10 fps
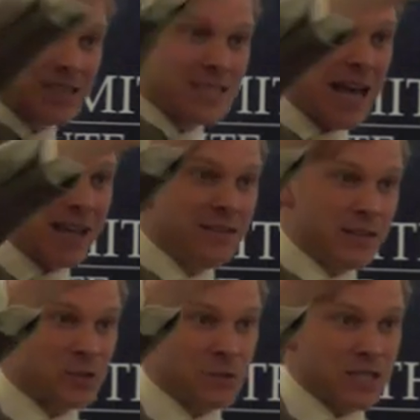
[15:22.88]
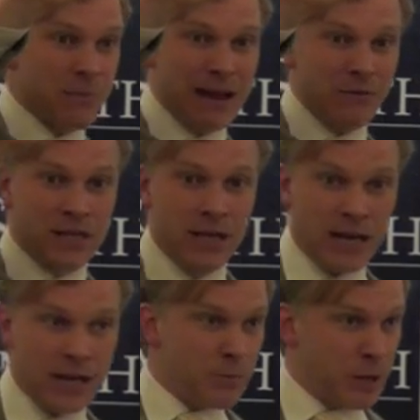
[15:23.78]
It said this was the amount.
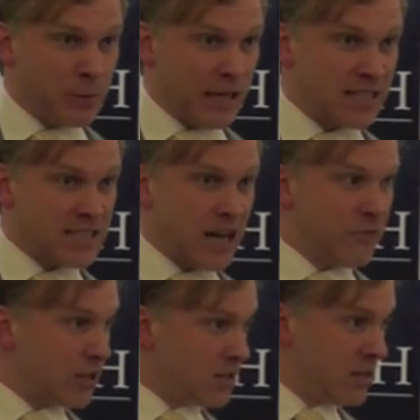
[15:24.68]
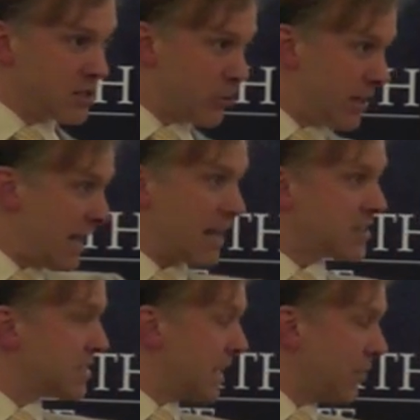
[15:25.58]
Other people had to have it, so he had
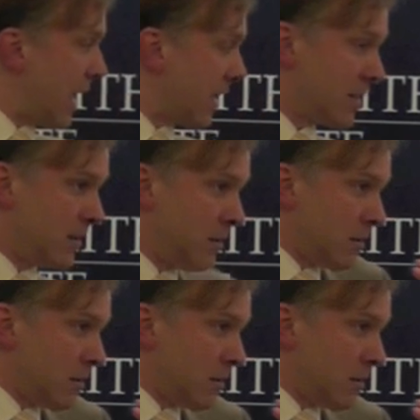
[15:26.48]
to sell that.